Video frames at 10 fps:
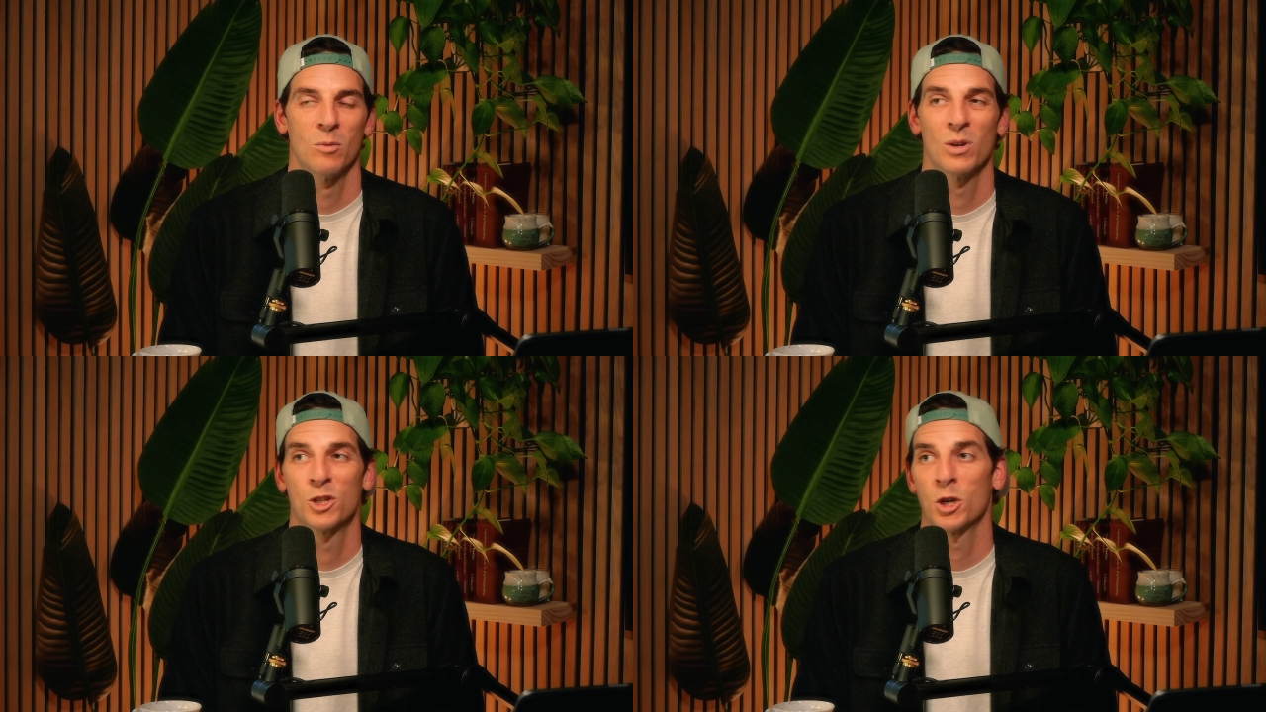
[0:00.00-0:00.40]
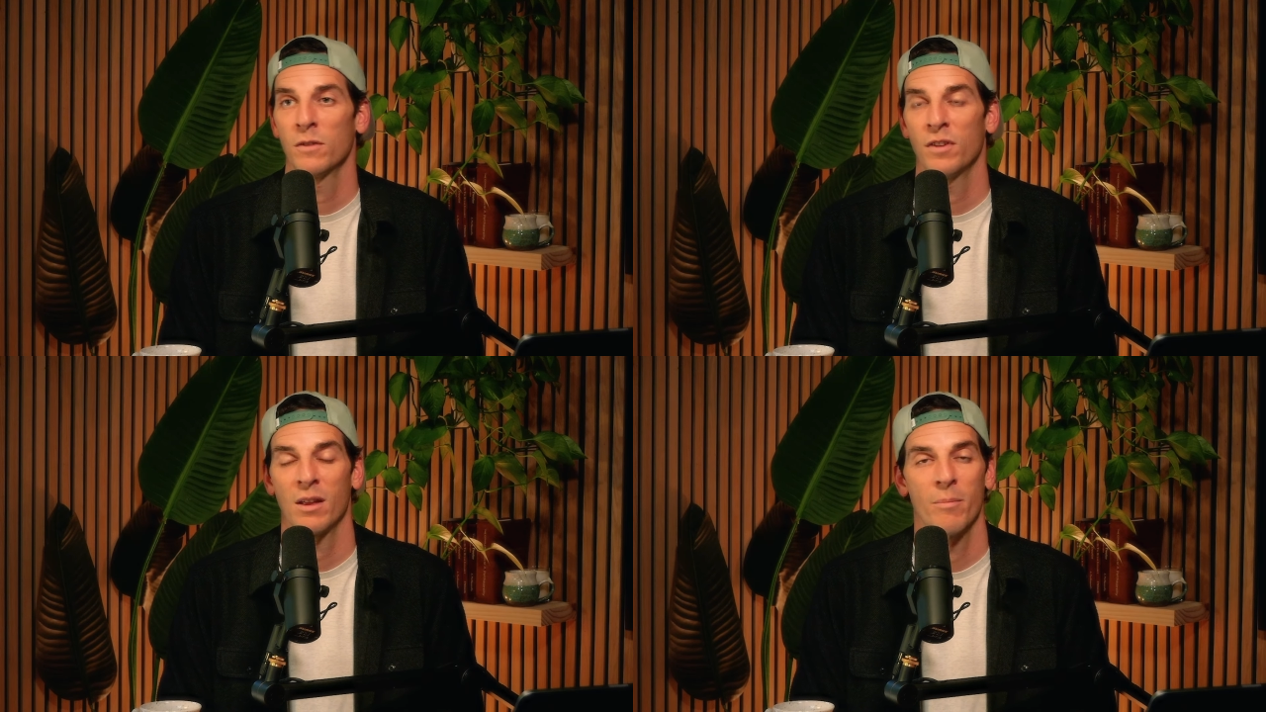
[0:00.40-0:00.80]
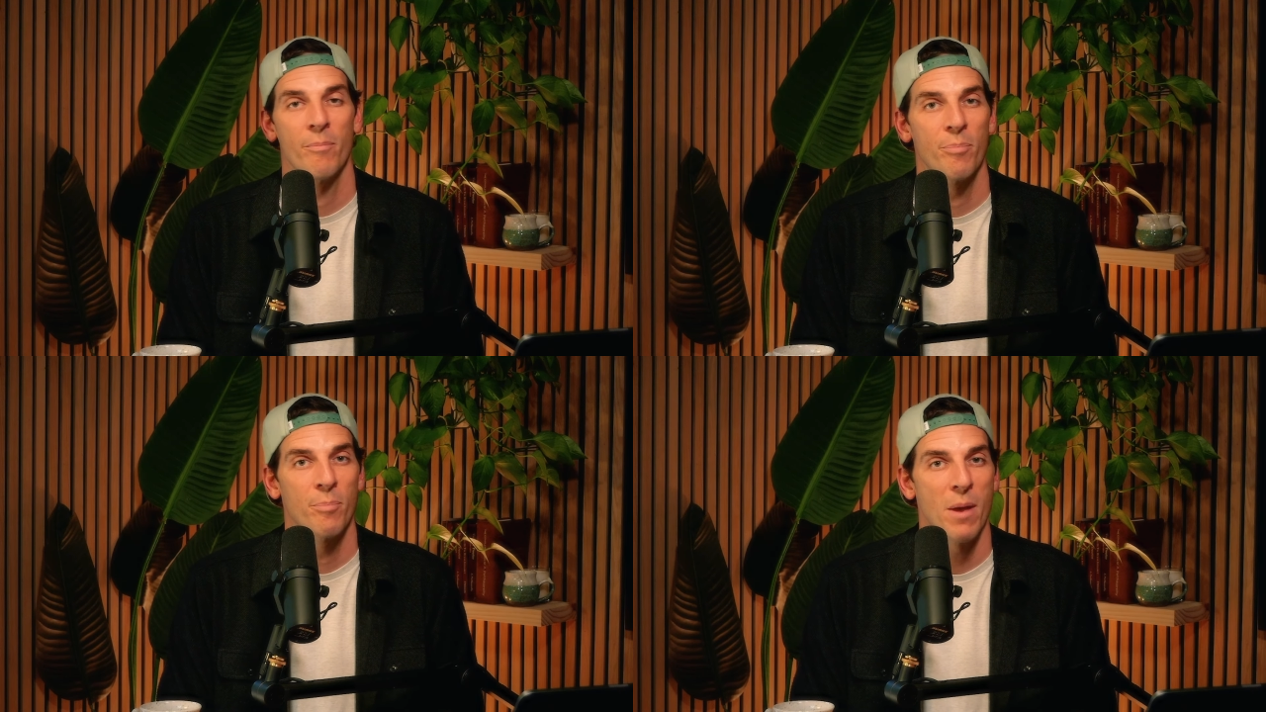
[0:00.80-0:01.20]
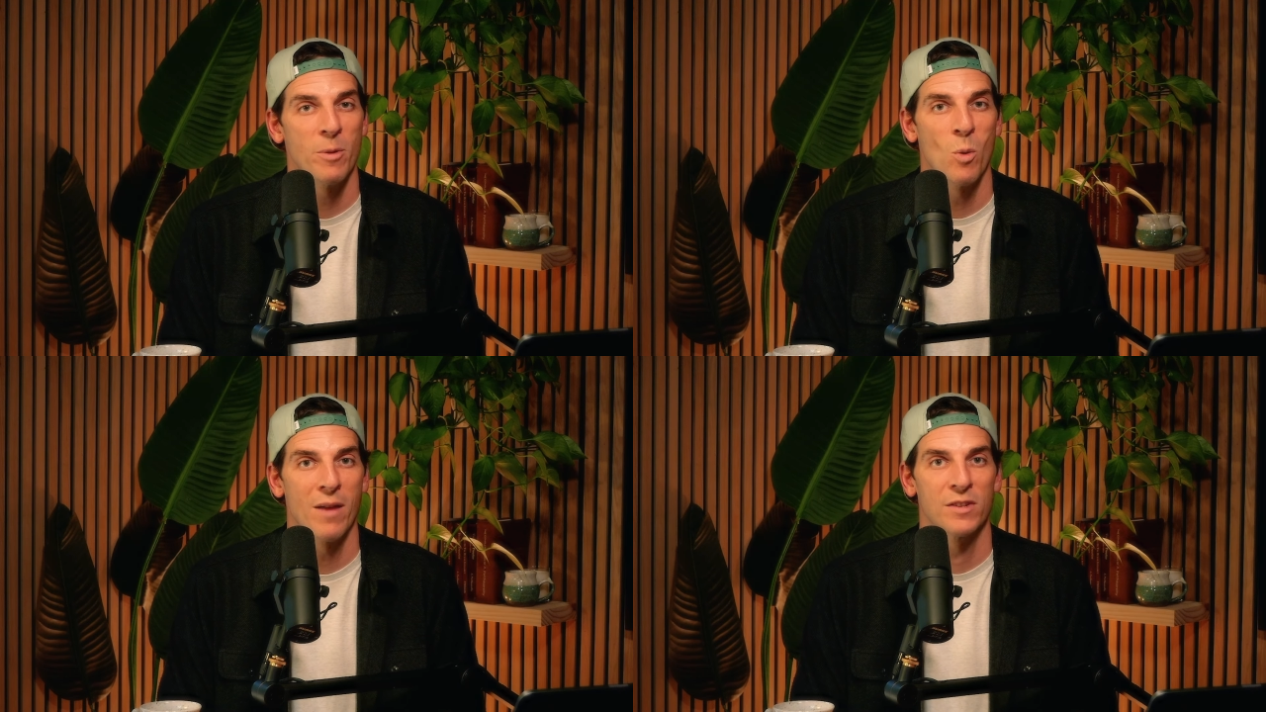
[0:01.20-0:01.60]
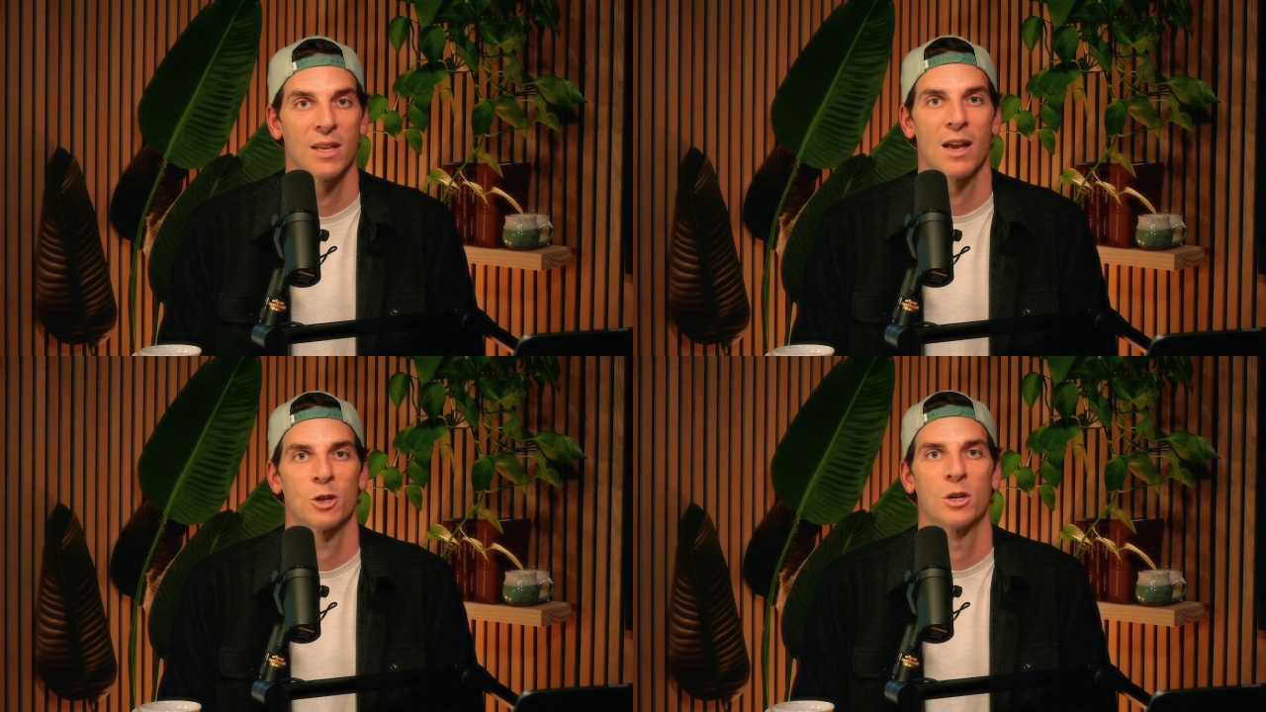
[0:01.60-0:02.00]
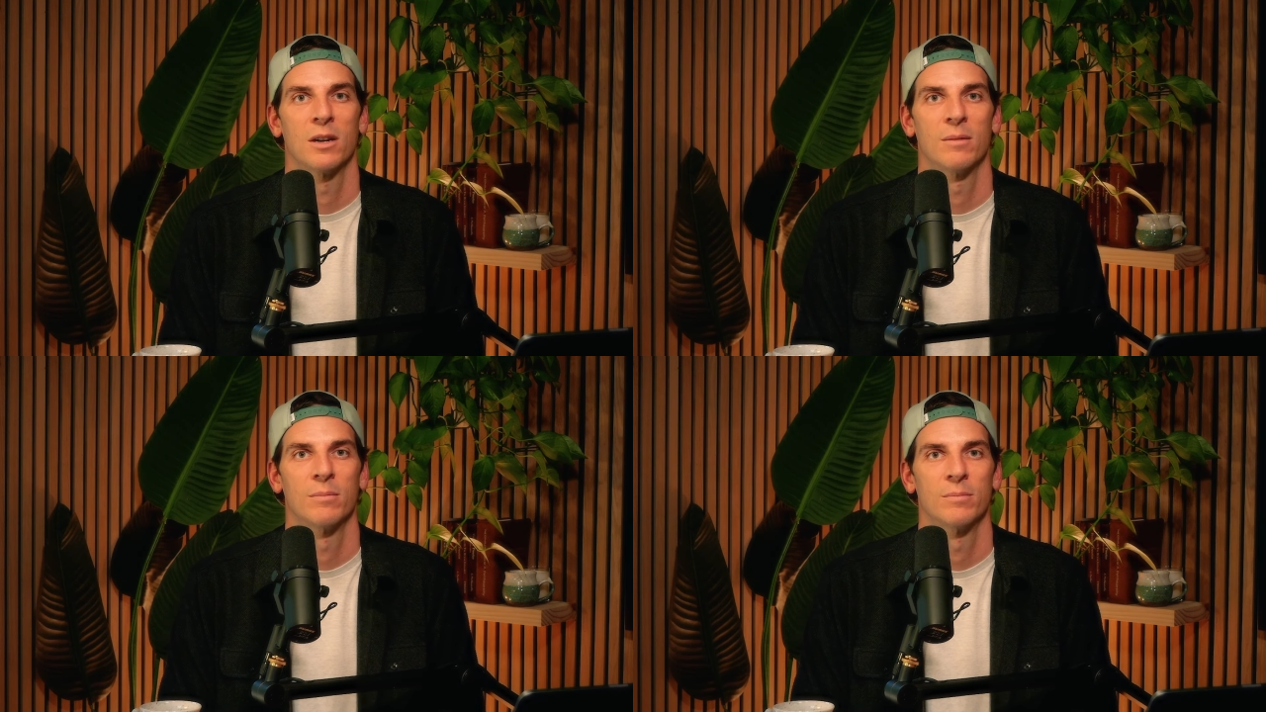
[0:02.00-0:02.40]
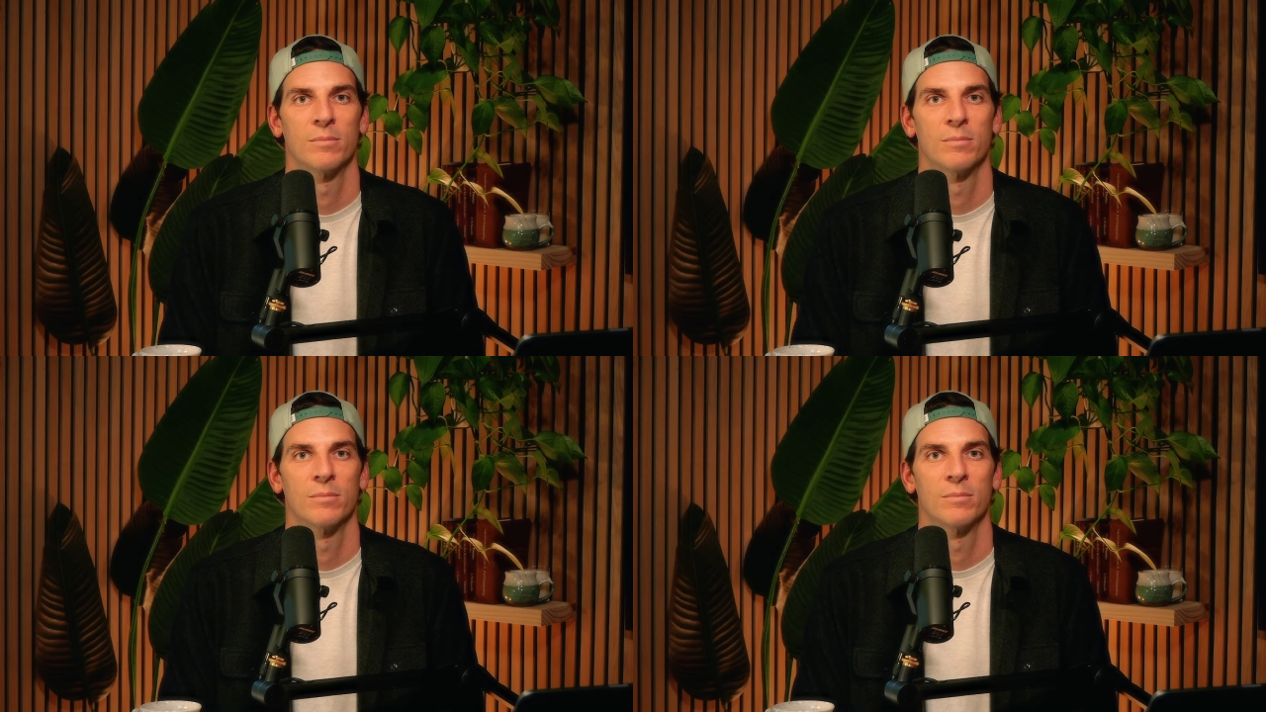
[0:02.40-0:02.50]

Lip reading: With surfing, maybe wave selection